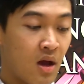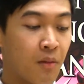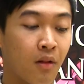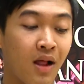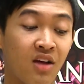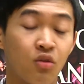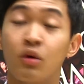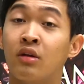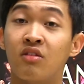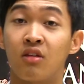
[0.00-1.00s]
And the last
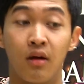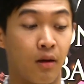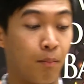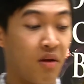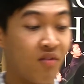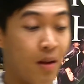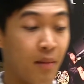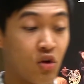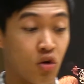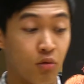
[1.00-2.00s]
one is the B flat
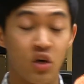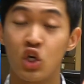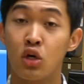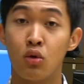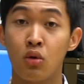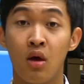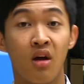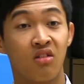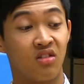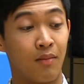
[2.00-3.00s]
major arpeggio.
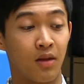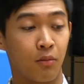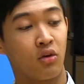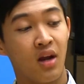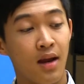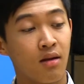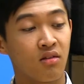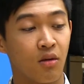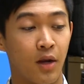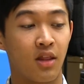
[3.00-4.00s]
Same thing
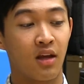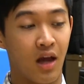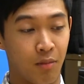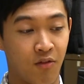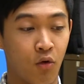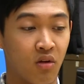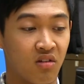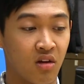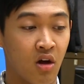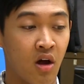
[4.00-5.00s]
pertains. The main thing I'd be
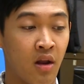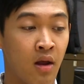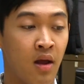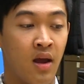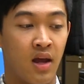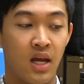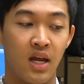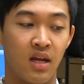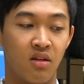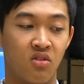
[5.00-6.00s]
focusing on
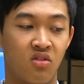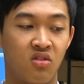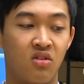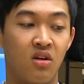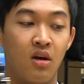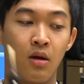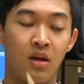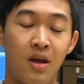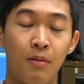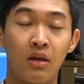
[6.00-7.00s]
is
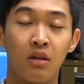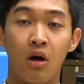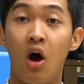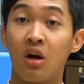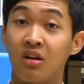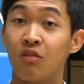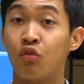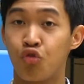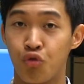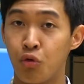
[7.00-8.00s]
keeping the
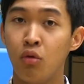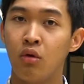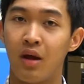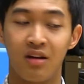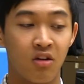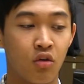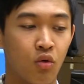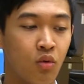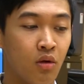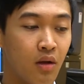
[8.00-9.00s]
octaves true and in
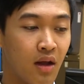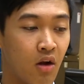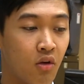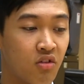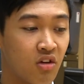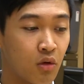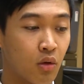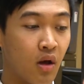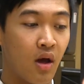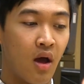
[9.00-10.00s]
tune, and
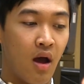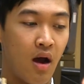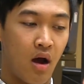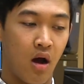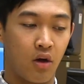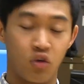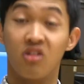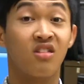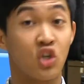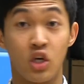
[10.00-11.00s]
also your
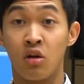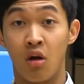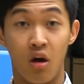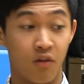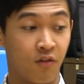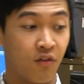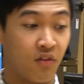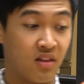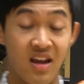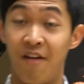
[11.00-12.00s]
decision of
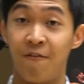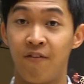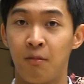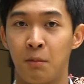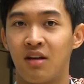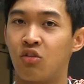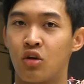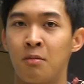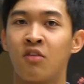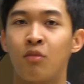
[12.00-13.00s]
the F. Because
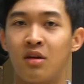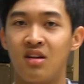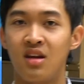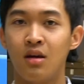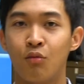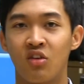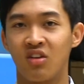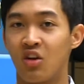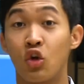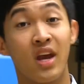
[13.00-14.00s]
you're coming from a D, once
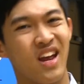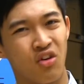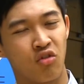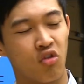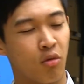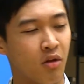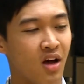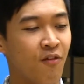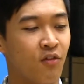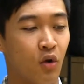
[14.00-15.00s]
again, you can't use a normal F.